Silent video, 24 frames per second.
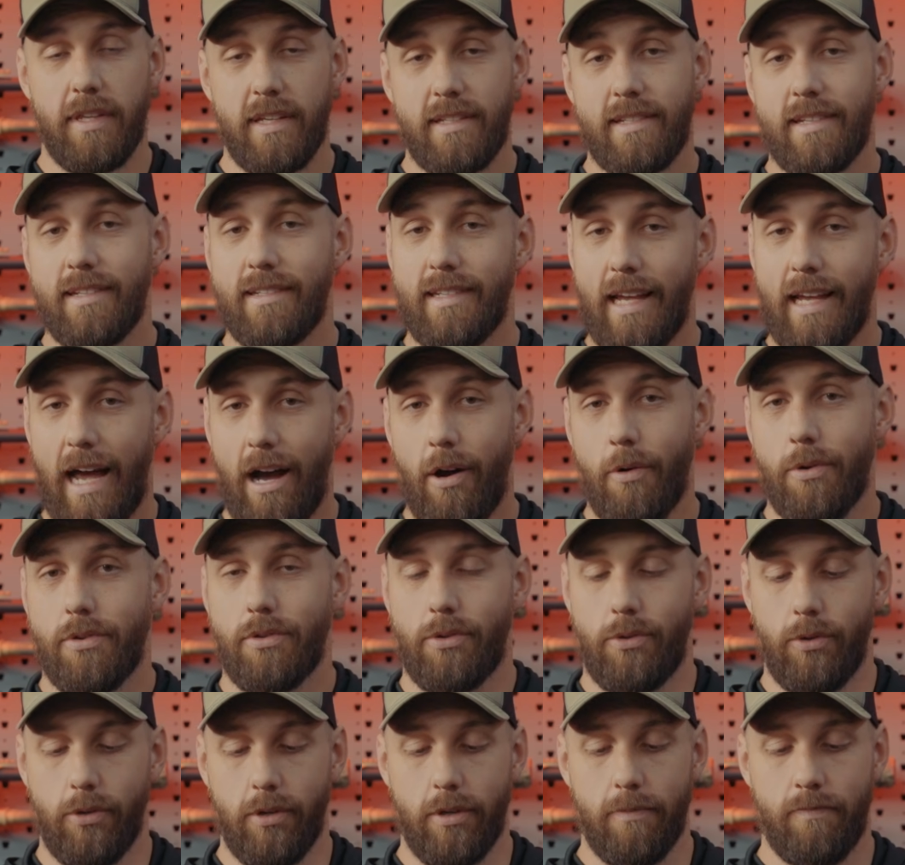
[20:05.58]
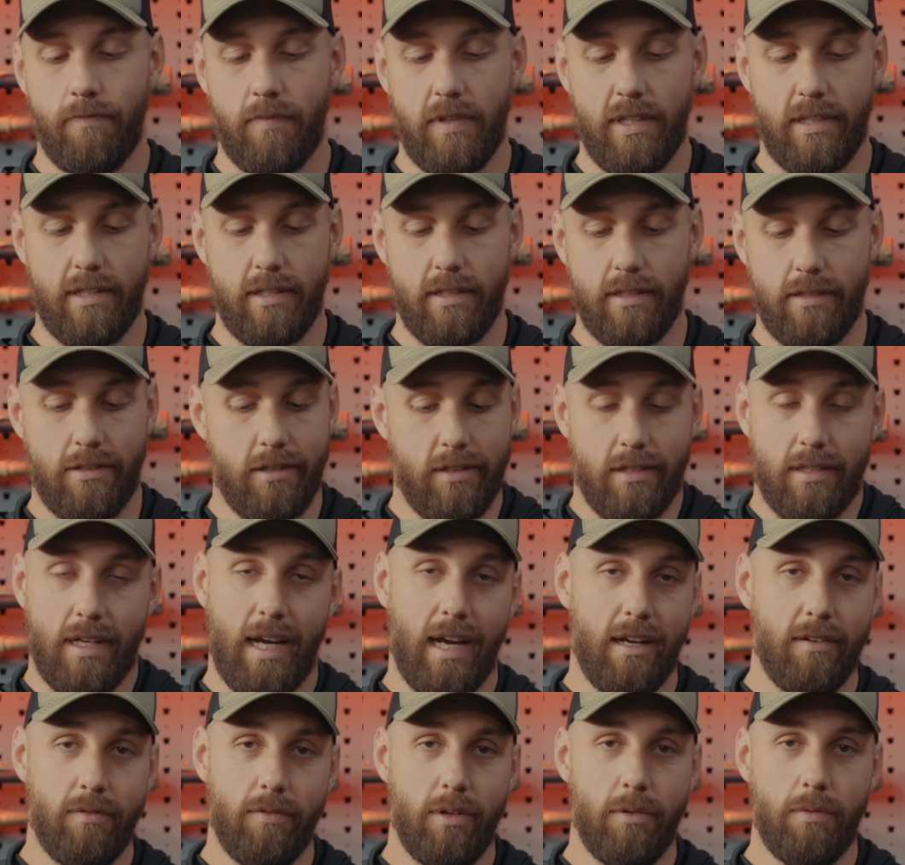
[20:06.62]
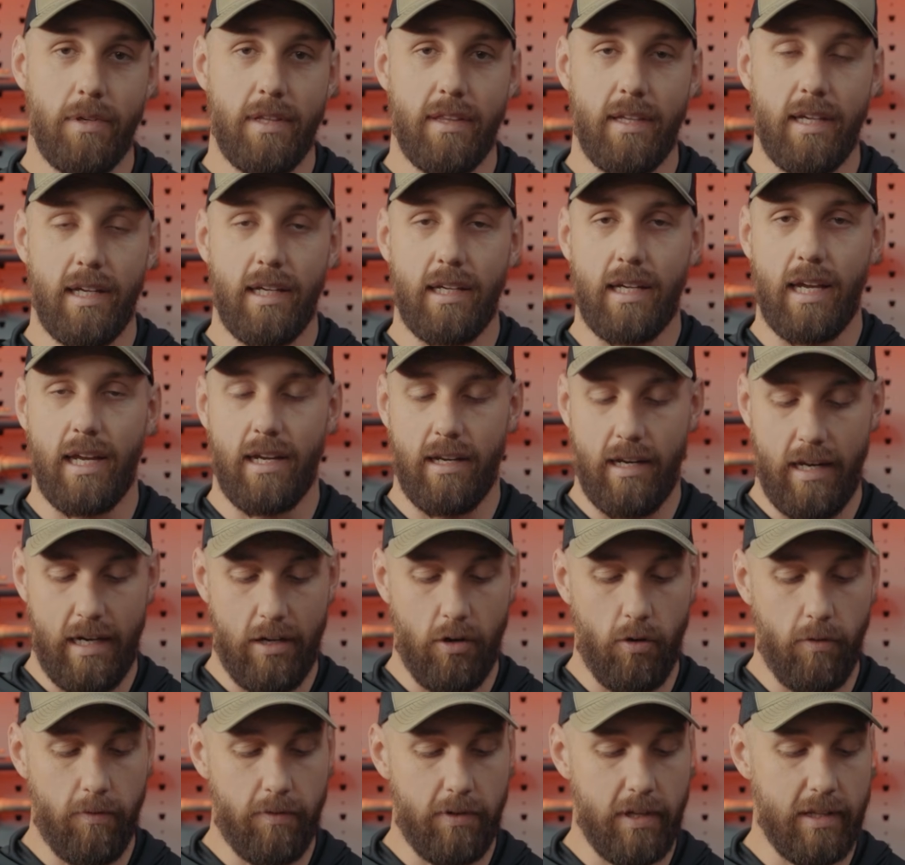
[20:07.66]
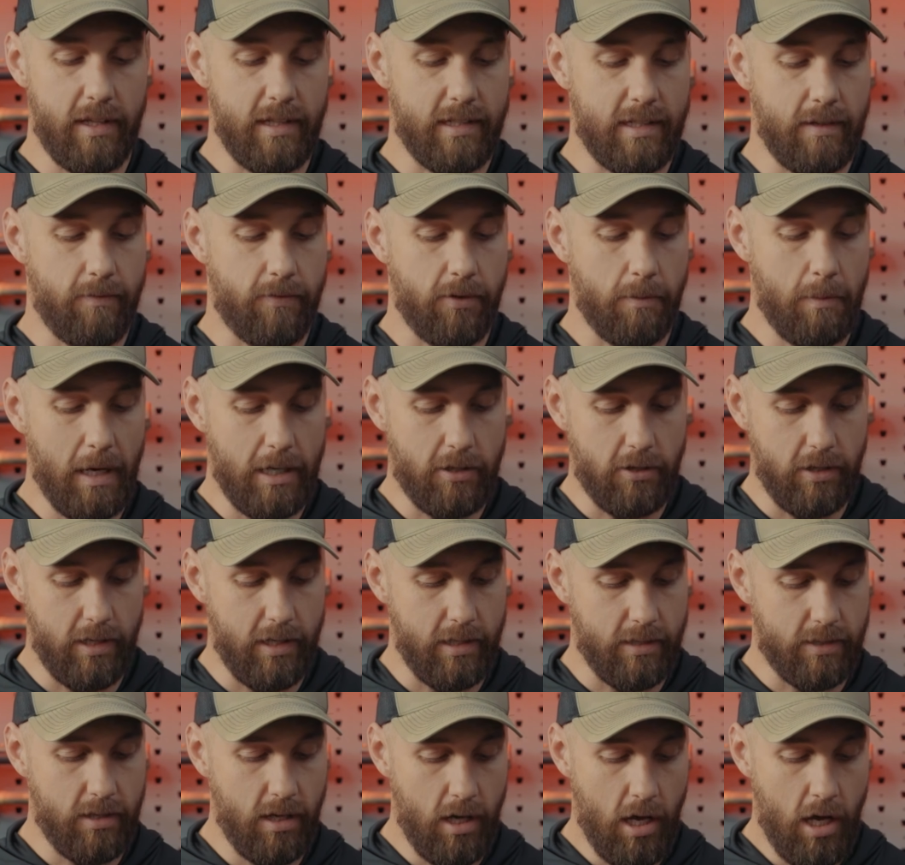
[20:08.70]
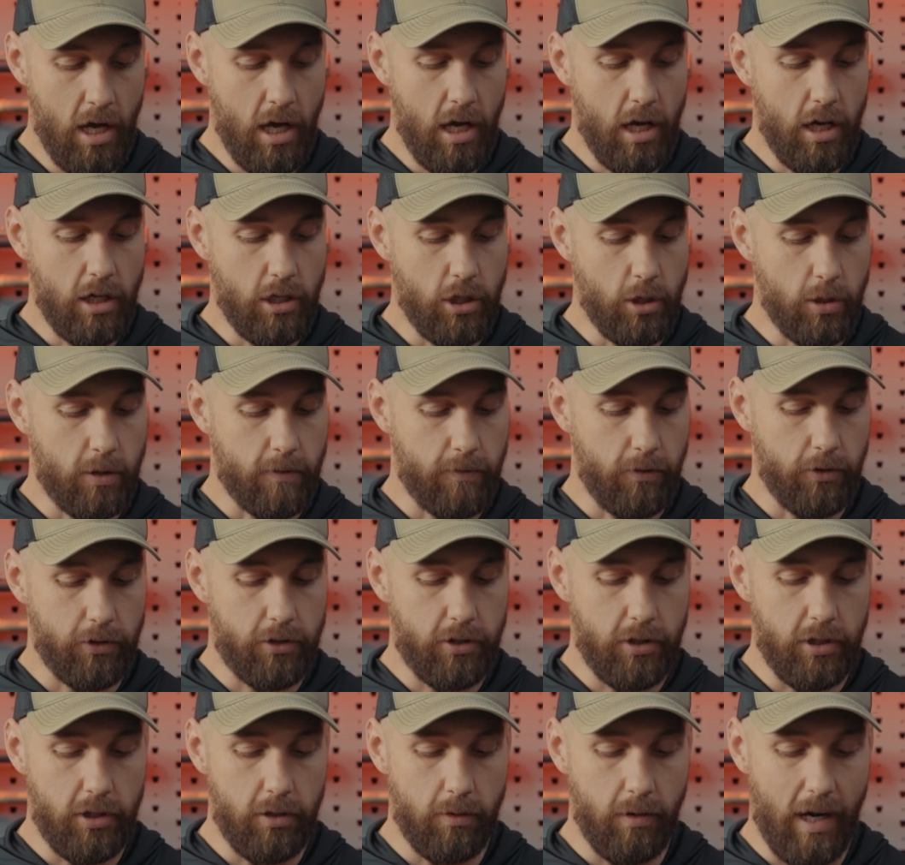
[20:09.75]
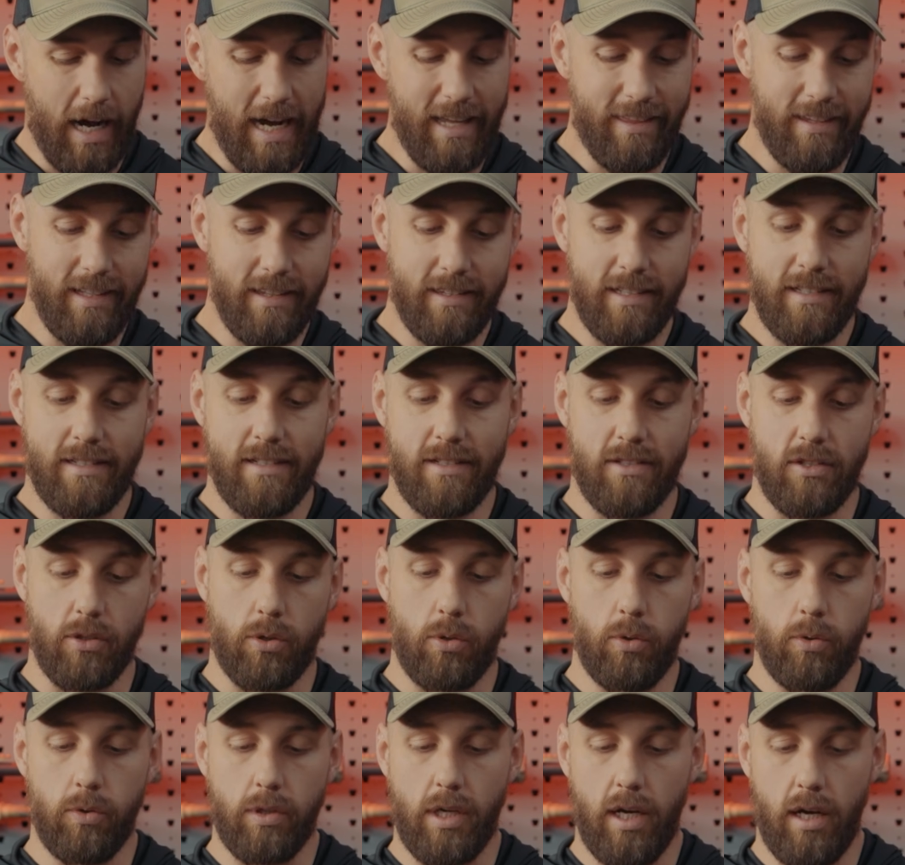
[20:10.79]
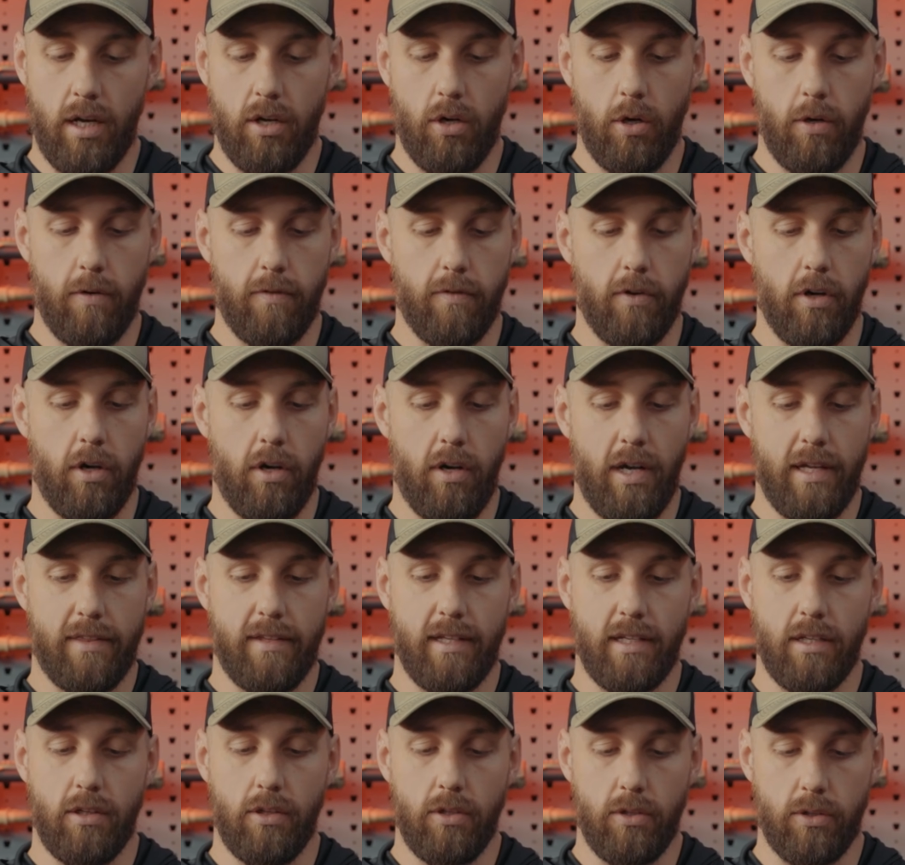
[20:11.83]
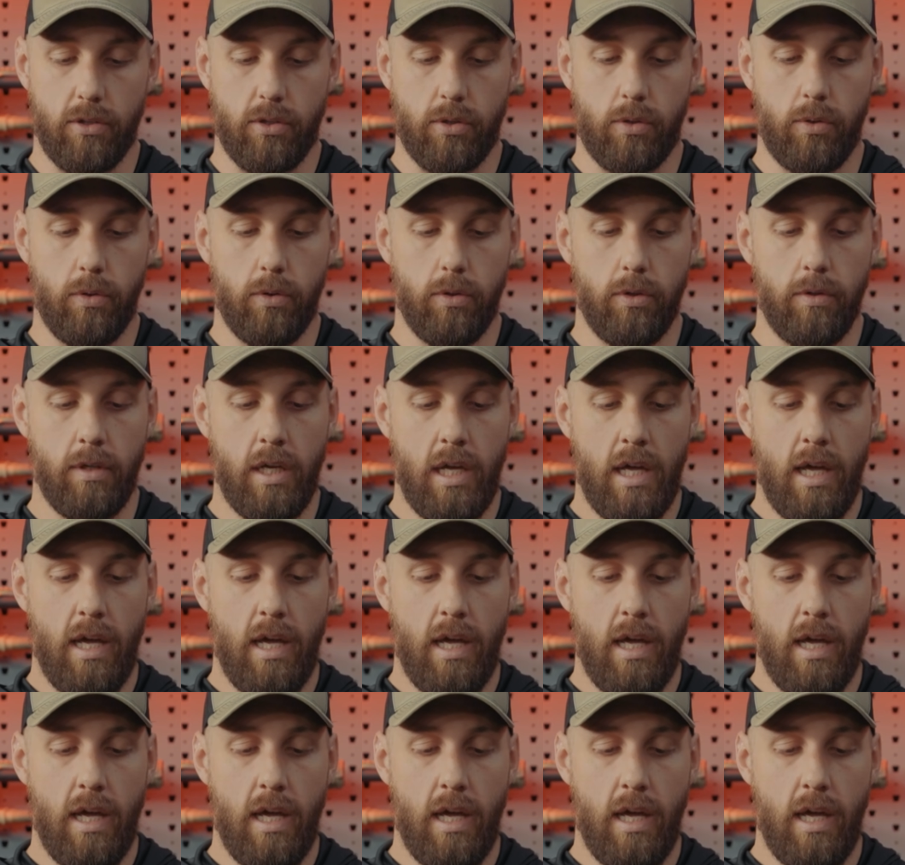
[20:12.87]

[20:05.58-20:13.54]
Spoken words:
this is our score. This is just kind of what we think, and hopefully this information is useful to you. I think this is a cool gun overall. I think it looks cool.